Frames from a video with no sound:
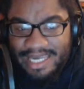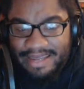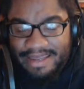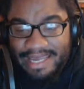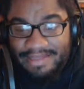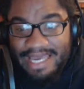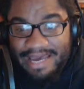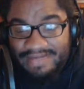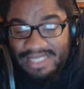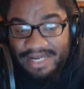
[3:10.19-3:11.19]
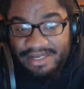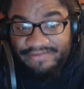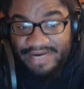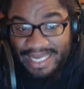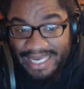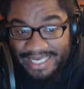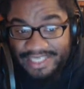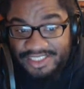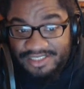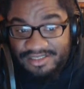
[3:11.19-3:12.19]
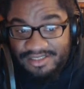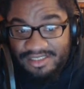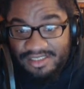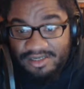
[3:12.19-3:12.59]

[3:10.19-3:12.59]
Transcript: and they have a lot of different ages,